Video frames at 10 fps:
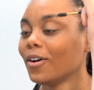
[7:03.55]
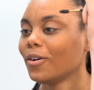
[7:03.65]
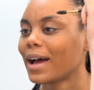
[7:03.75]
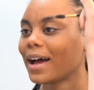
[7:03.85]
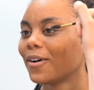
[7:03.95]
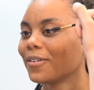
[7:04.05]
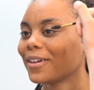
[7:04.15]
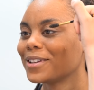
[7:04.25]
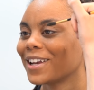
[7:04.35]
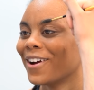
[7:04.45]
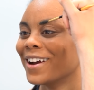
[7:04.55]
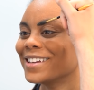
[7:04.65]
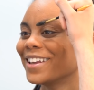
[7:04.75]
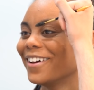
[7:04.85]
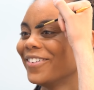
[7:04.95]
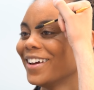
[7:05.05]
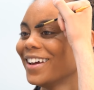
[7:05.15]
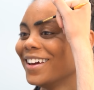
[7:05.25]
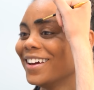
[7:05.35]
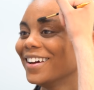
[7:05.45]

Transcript: Oh, ow. That was good.